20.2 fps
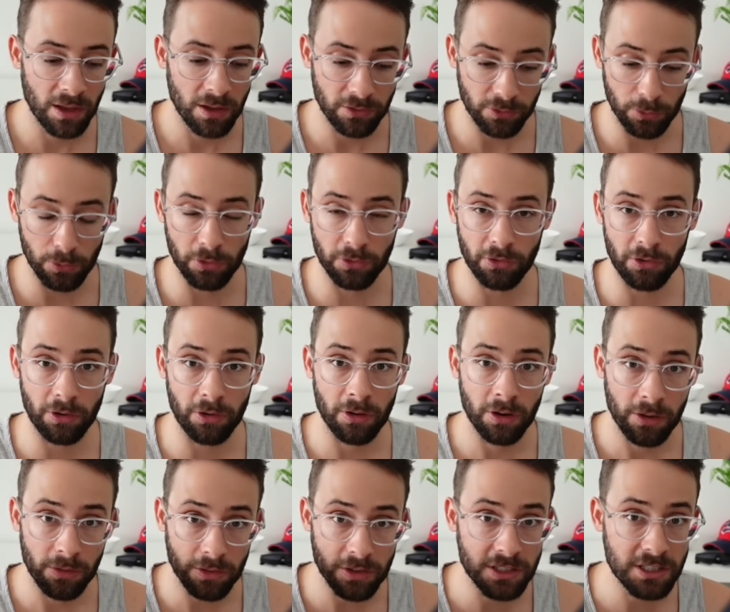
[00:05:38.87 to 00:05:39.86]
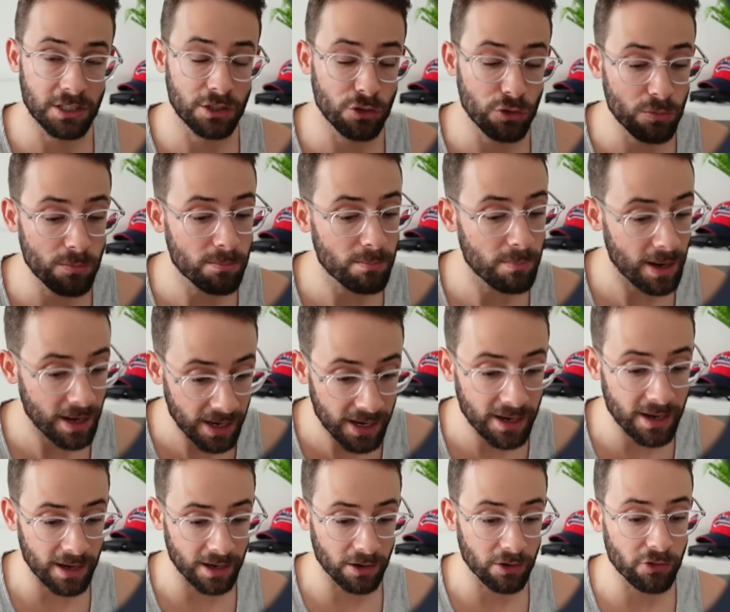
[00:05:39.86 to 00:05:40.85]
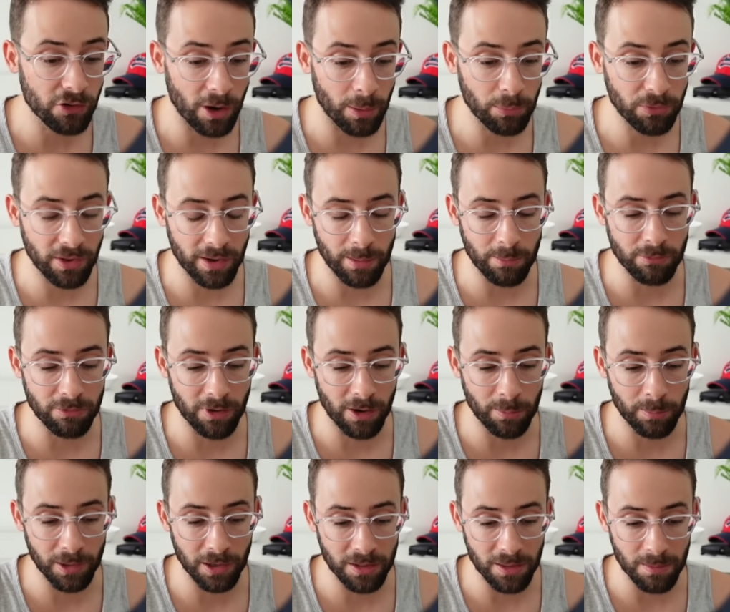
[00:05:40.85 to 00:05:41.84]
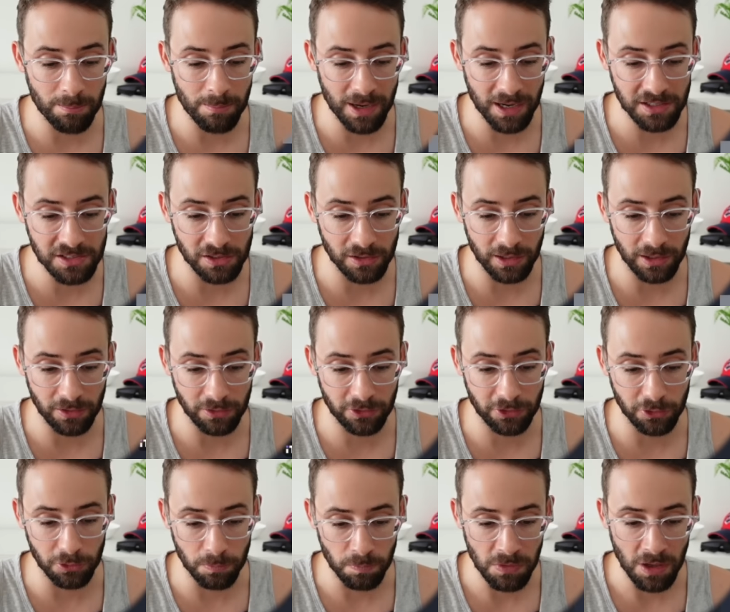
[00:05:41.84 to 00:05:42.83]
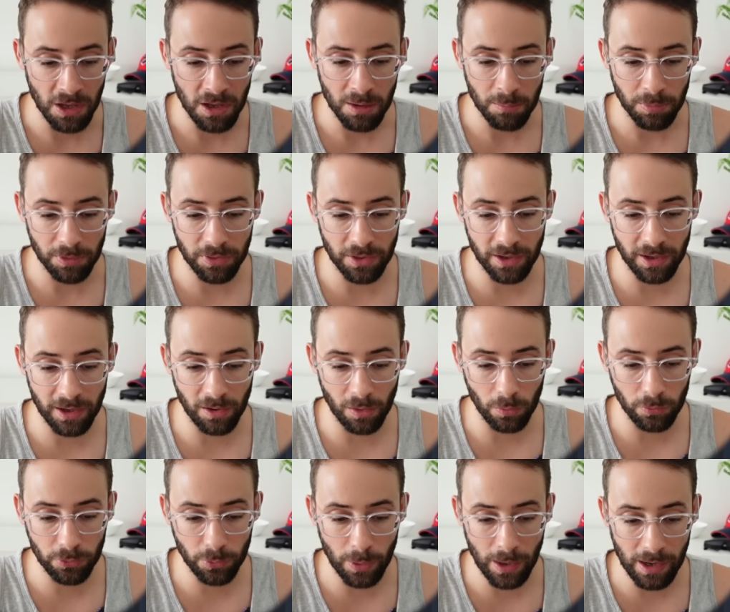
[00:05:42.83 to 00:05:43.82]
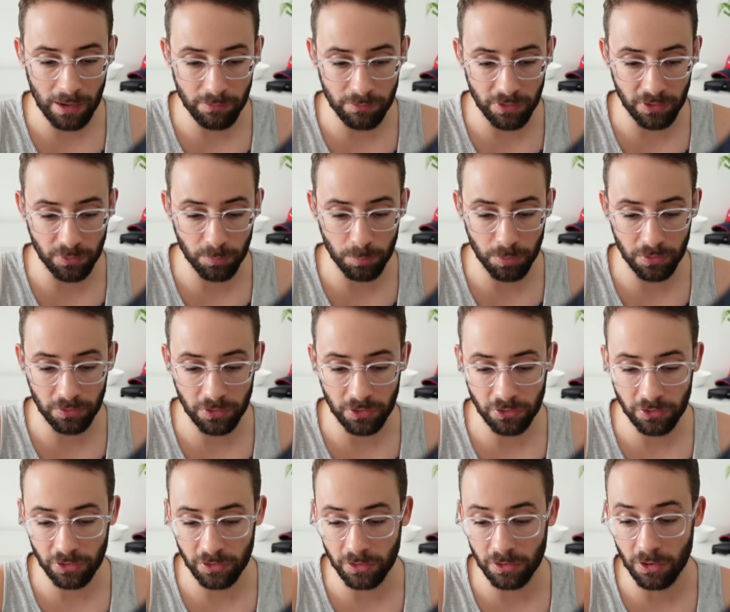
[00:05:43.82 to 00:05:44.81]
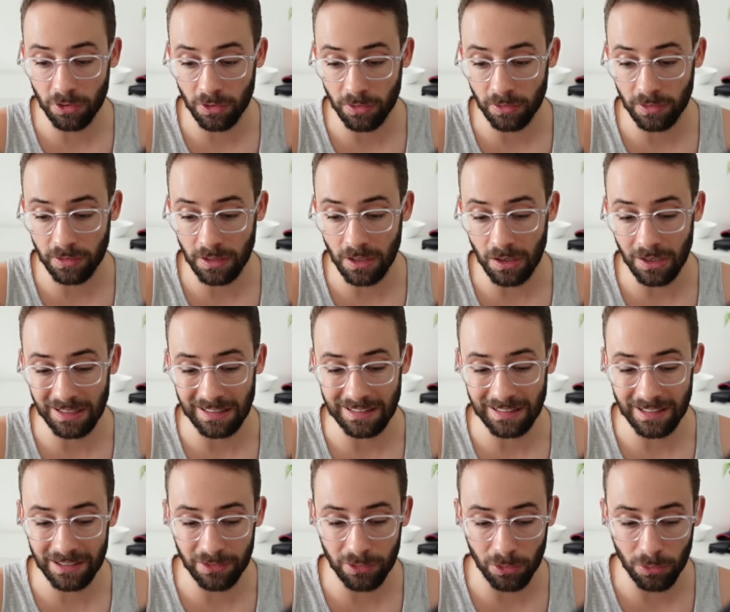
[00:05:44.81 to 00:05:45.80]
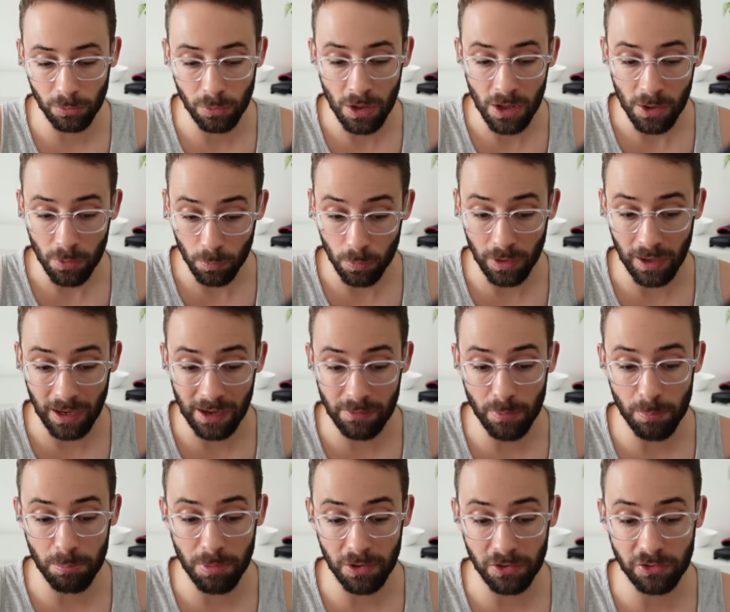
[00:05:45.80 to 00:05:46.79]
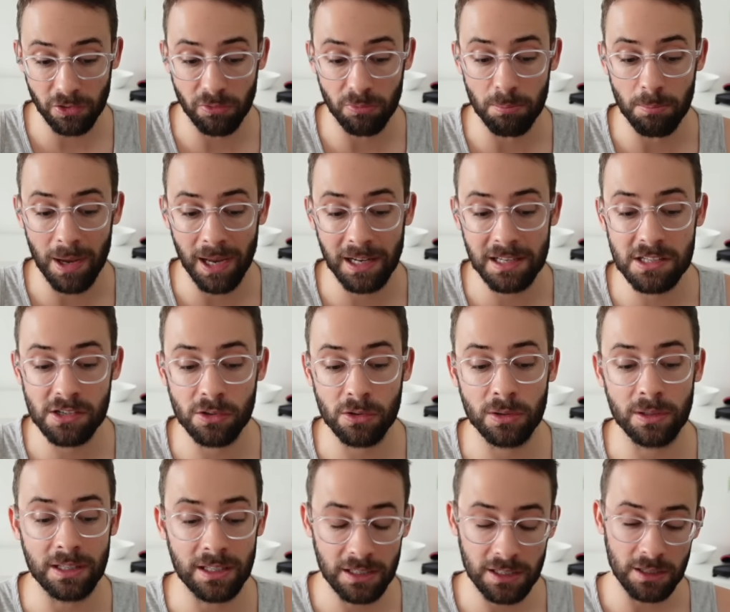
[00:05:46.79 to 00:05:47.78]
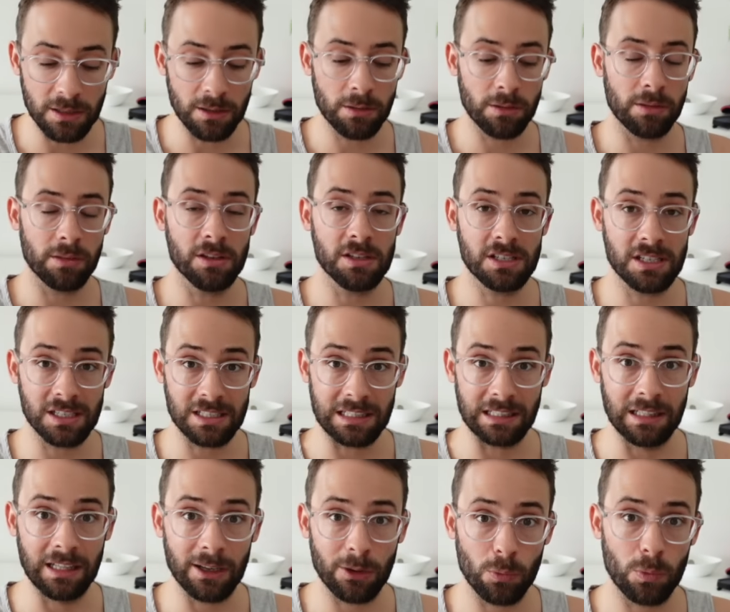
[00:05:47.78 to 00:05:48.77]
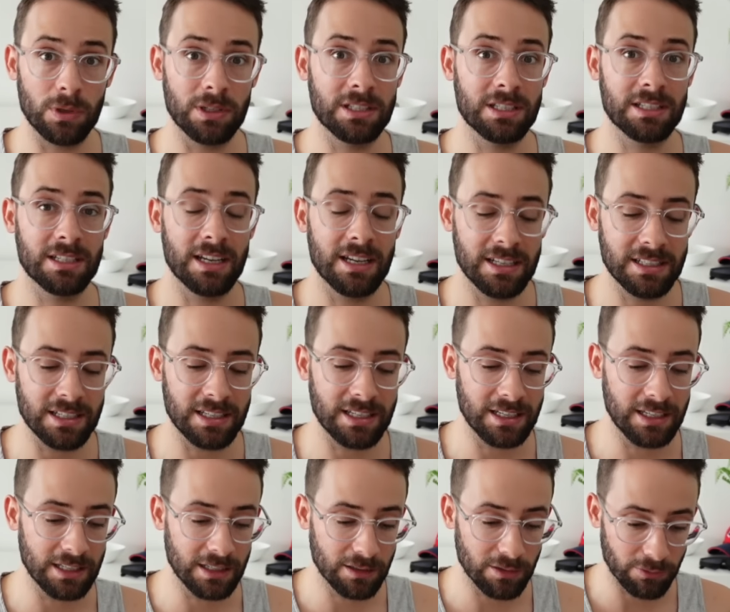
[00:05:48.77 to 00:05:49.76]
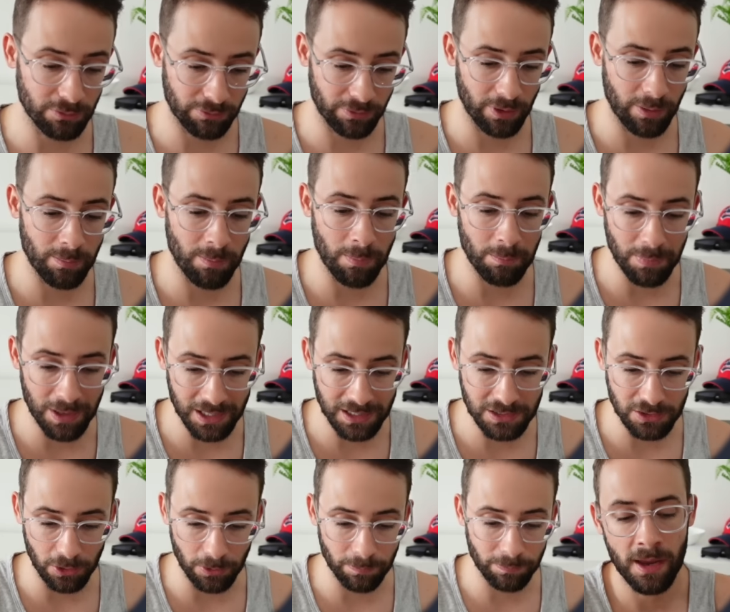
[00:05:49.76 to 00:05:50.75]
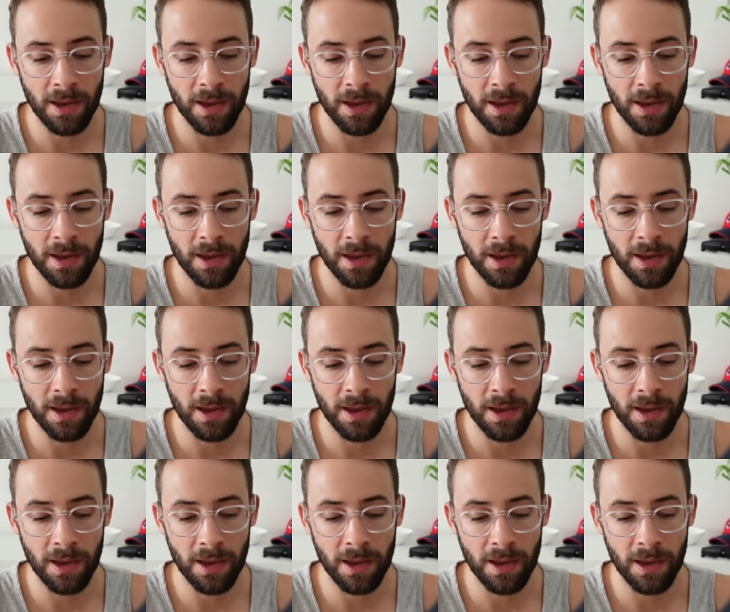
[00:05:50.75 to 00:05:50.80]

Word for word: So those are the two main airdrops that I'm farming on the Mantle L two. But then I also have this position currently on Lendl, where I have a bunch of Mantle E T H. This is liquid staked E T H from Mantle.